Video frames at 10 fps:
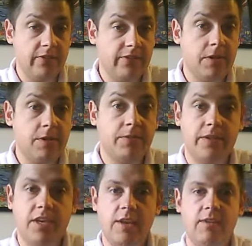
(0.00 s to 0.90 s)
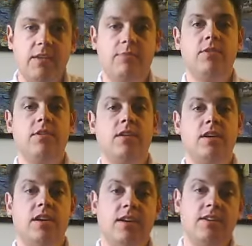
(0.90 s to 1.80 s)
even people in the gaming community,
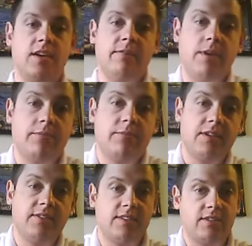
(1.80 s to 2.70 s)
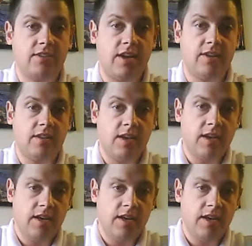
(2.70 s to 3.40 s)
a ton of memories as a child.